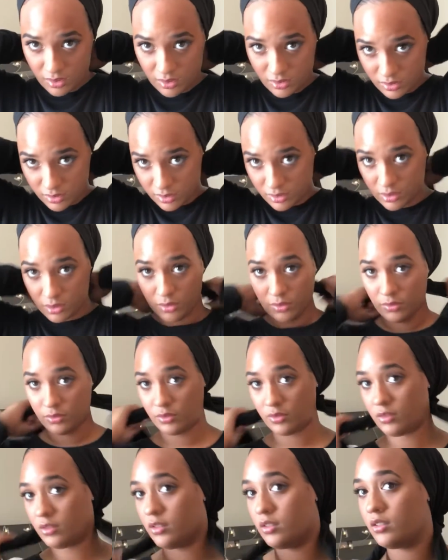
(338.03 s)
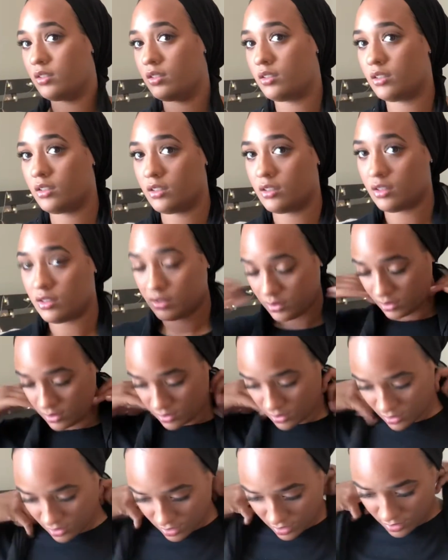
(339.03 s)
So
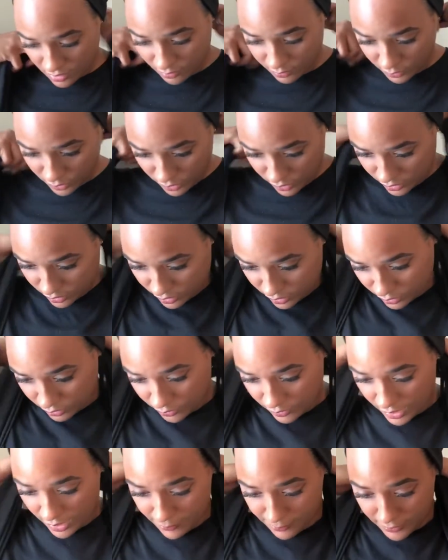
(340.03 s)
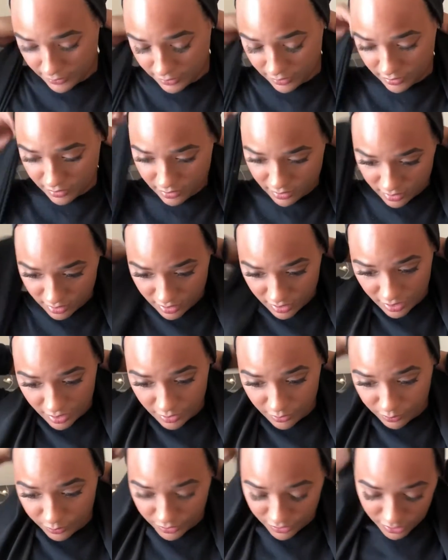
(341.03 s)
I'm going to wrap it,
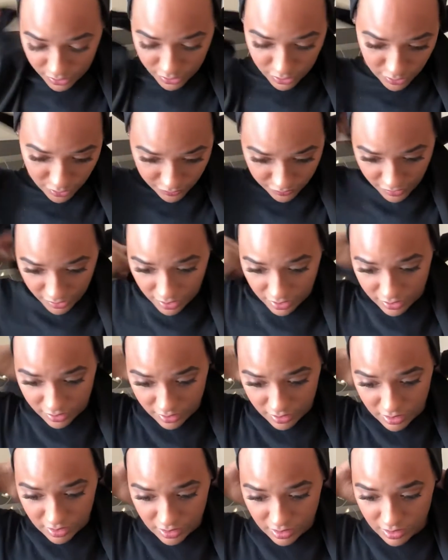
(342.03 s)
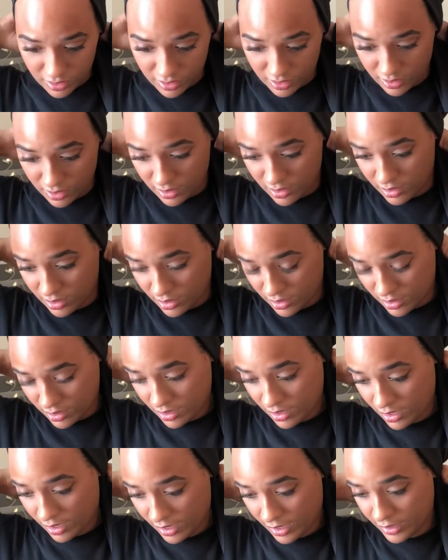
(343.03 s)
and with the chiffon
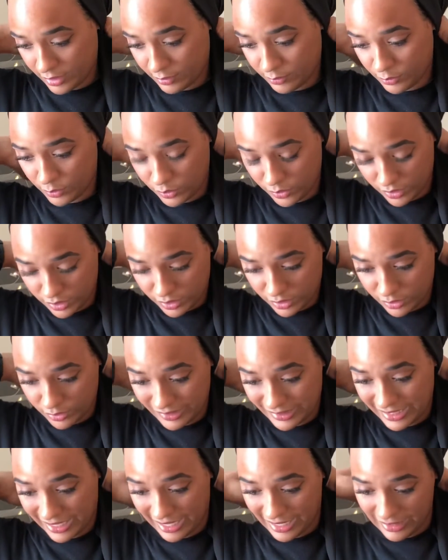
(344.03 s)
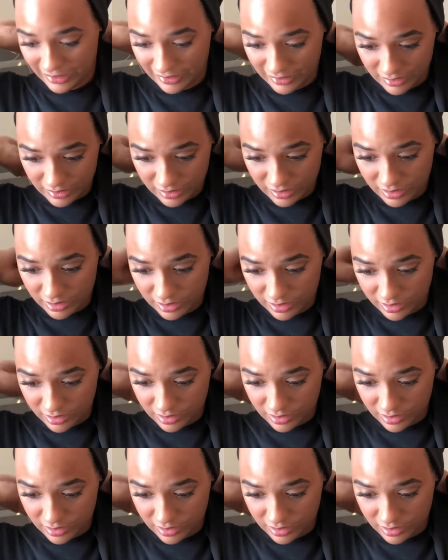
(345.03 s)
I am going to tie it